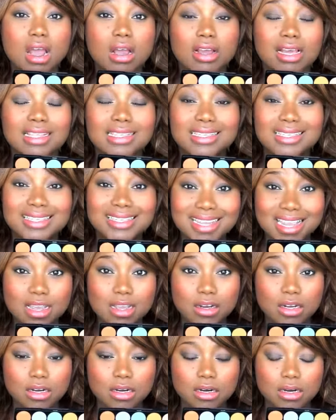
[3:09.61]

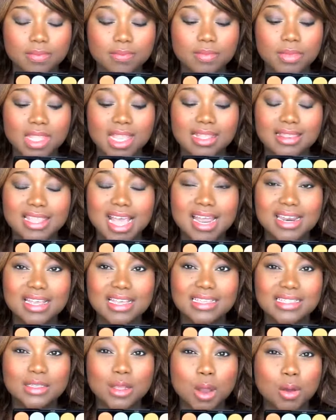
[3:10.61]
concealer that
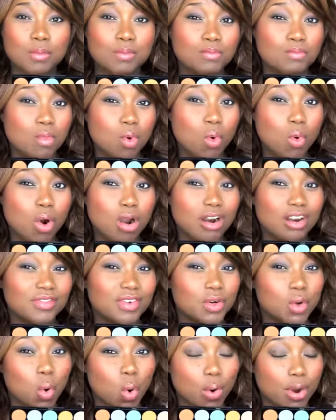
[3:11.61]
is more of
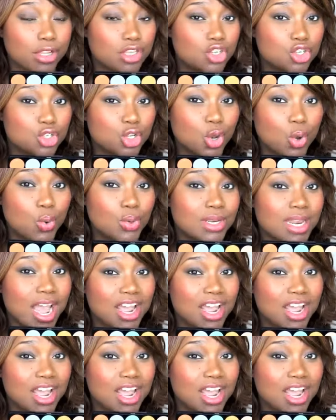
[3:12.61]
an orange tone,